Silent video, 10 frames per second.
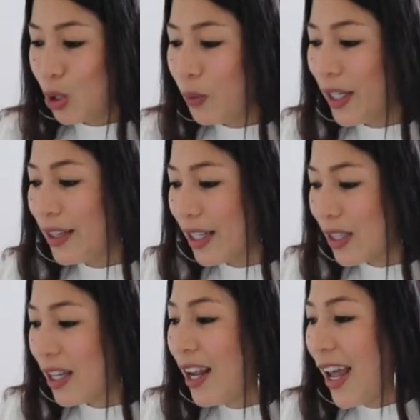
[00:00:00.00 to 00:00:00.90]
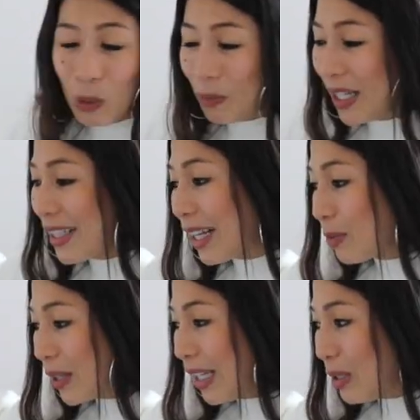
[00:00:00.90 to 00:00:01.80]
chewing this because that's
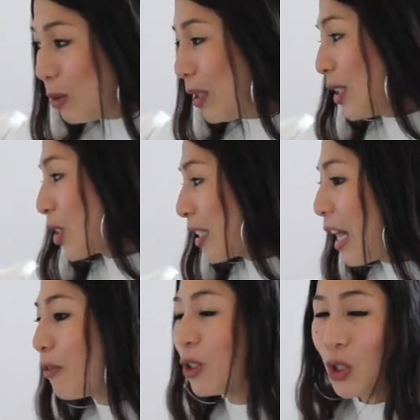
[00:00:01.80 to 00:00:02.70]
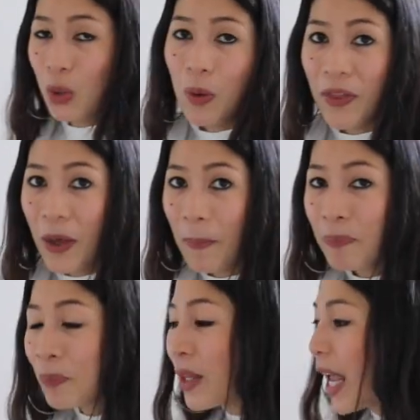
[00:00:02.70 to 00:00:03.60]
what they do. They just love to chew on them.
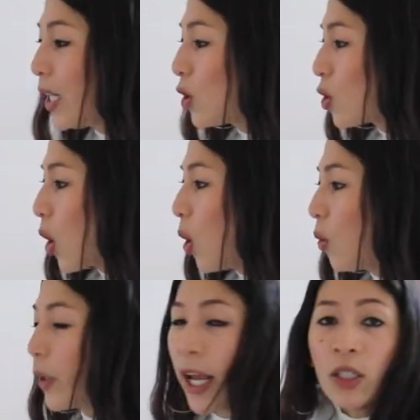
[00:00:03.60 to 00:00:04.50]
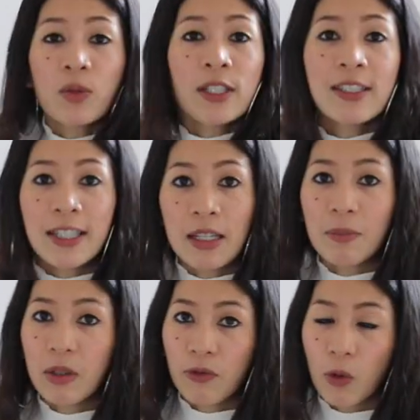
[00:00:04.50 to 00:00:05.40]
And so what I actually did
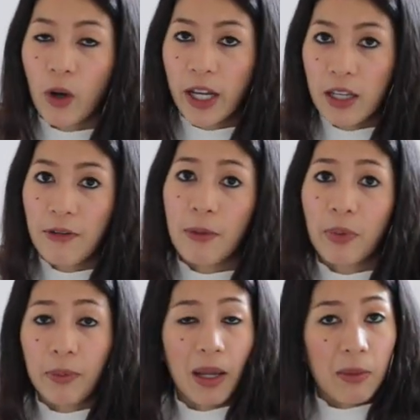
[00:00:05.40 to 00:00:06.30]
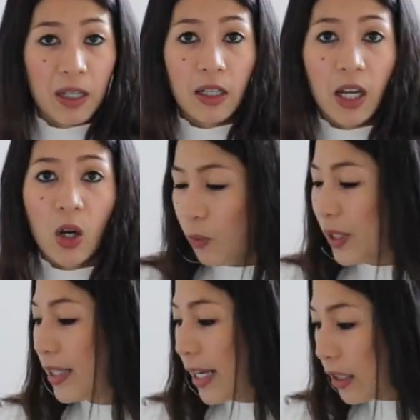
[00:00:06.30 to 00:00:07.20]
before I even put baby in here
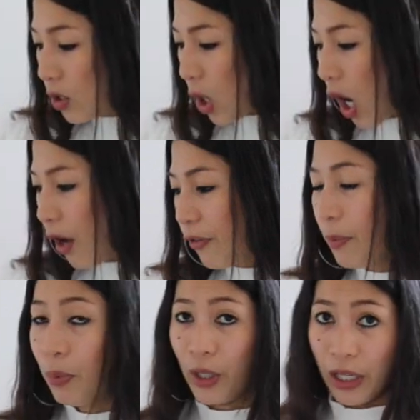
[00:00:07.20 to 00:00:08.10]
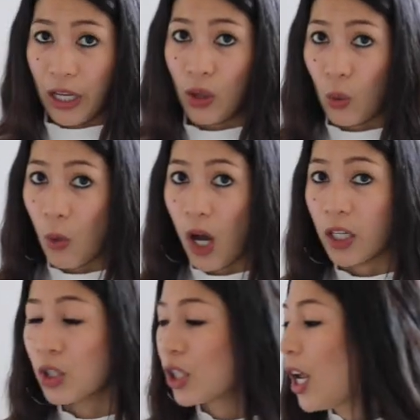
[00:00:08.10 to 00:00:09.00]
was take this off and put it in the
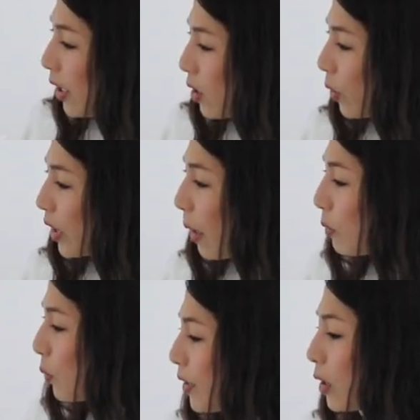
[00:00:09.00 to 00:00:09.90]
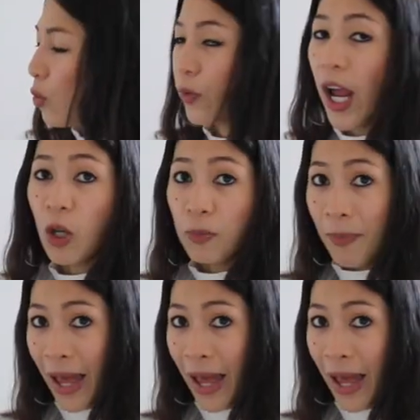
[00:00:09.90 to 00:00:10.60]
wash. So it comes with this round